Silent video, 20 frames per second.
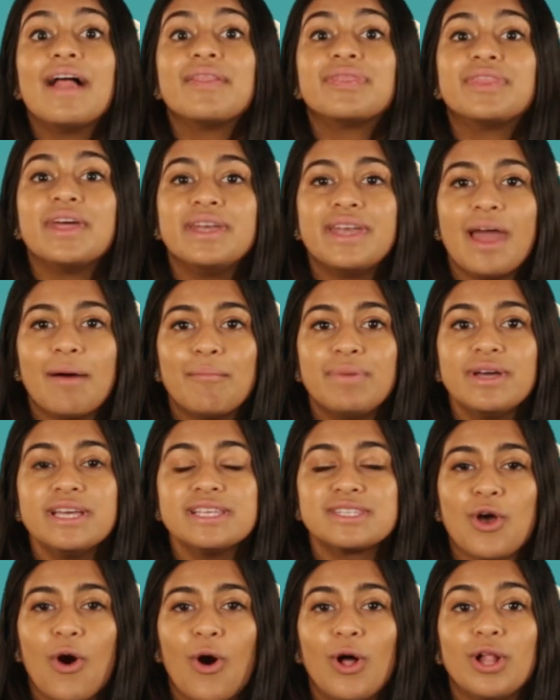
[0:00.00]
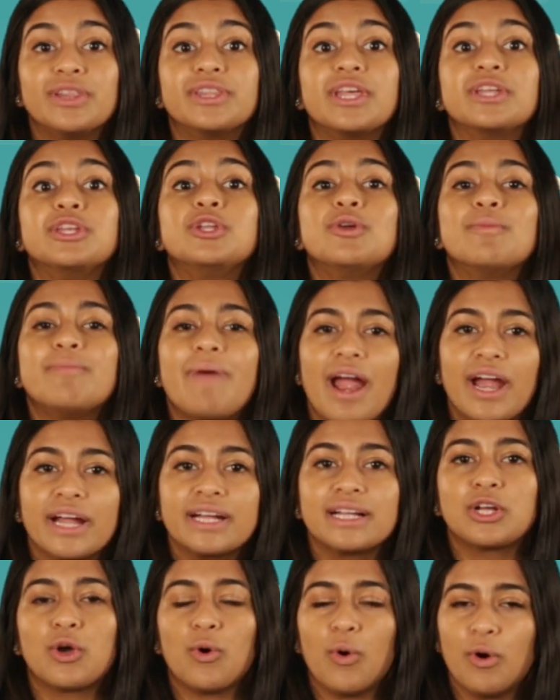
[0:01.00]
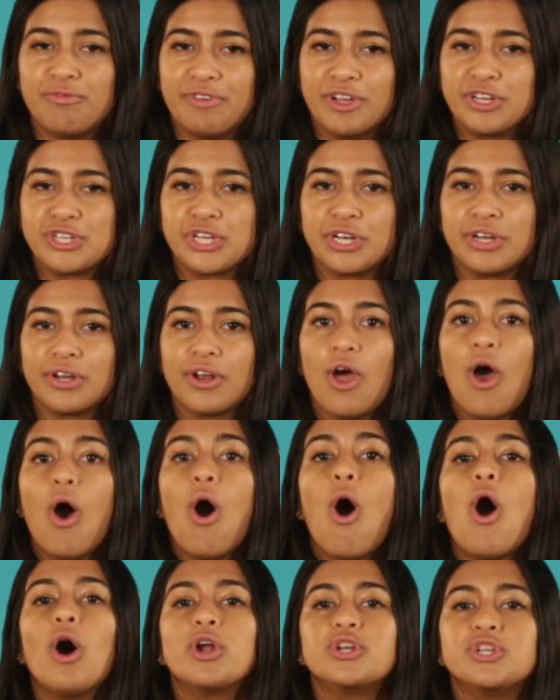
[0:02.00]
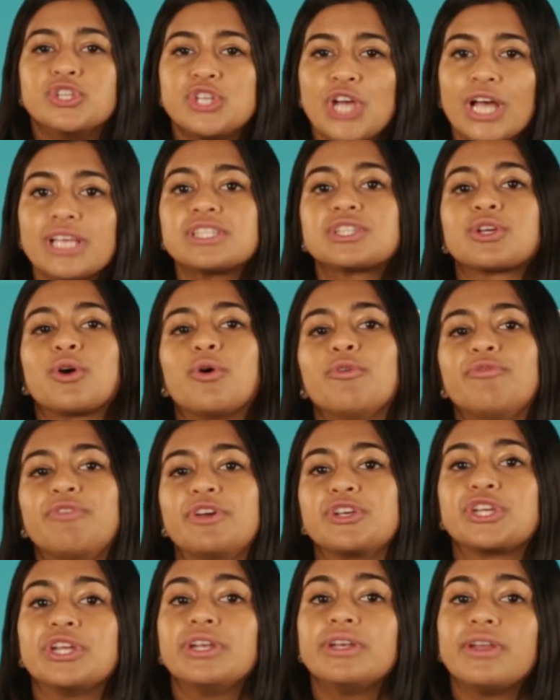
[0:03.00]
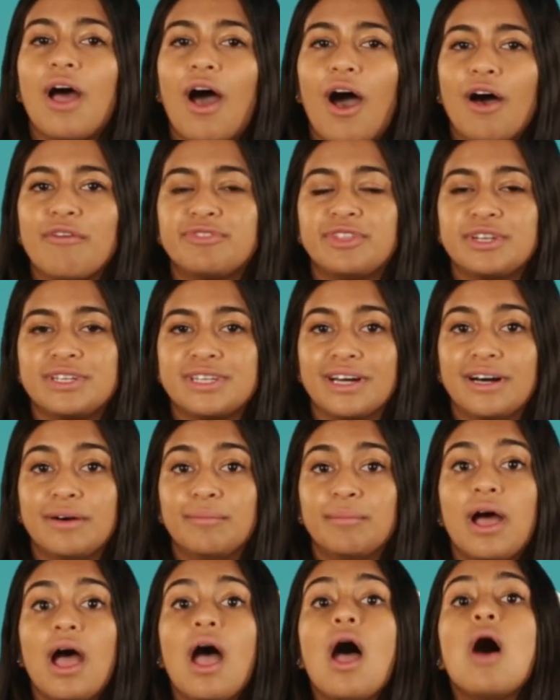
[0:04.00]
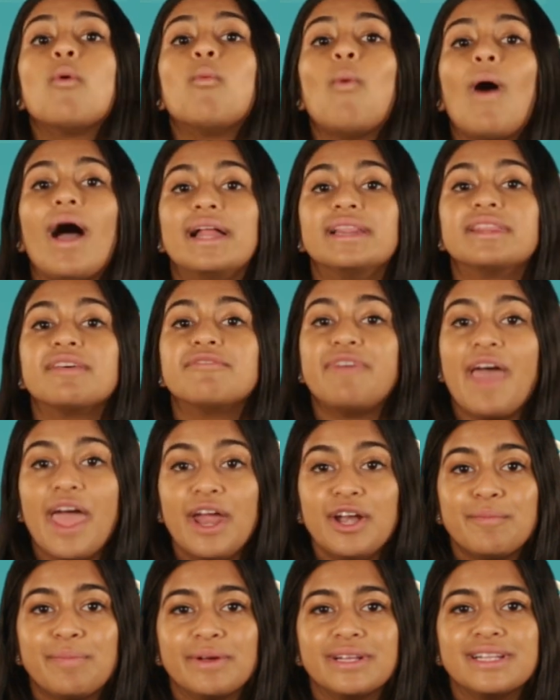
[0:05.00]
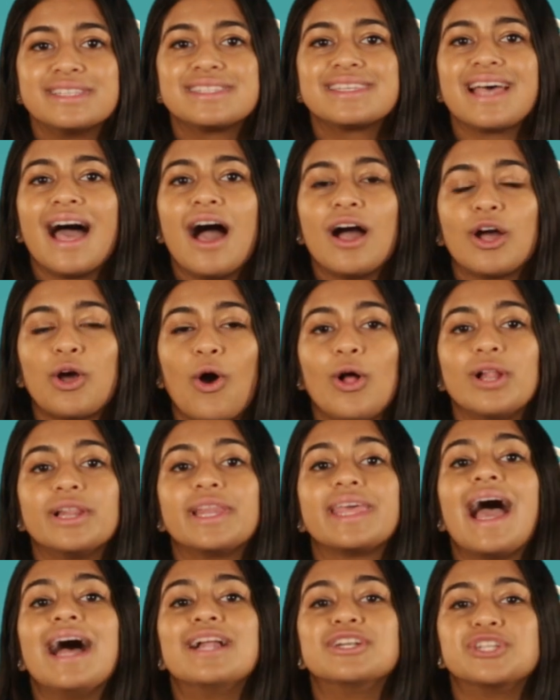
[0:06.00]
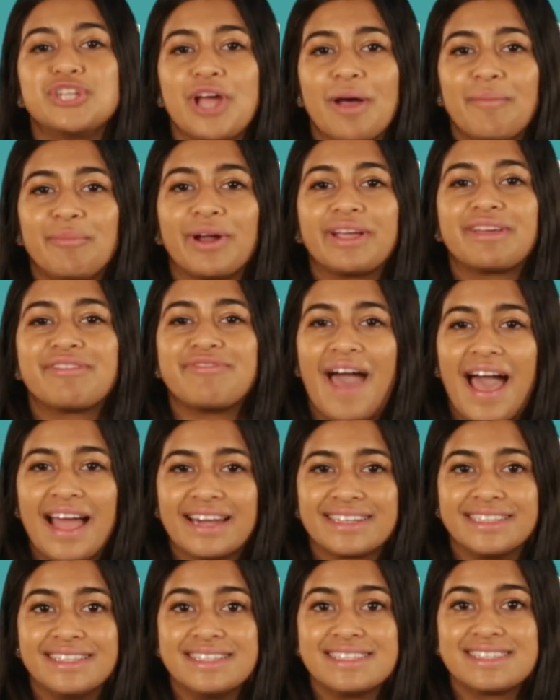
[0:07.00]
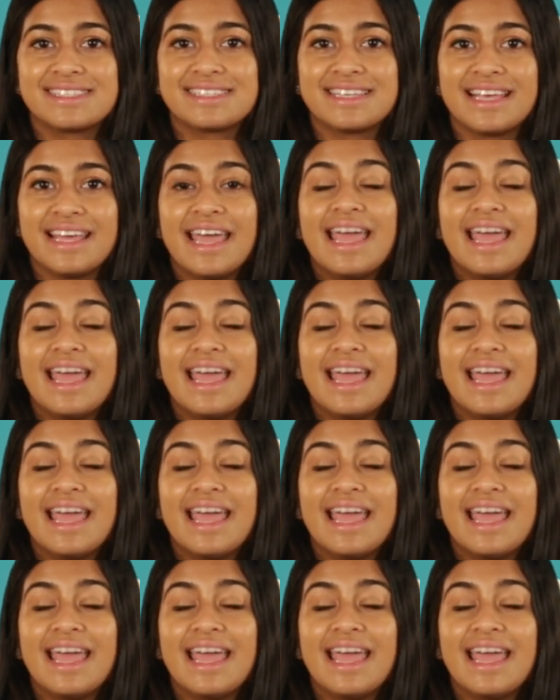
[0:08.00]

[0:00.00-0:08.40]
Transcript: The number is called the numerical coefficient or just coefficient of the term, while the variables are called the algebraic factors.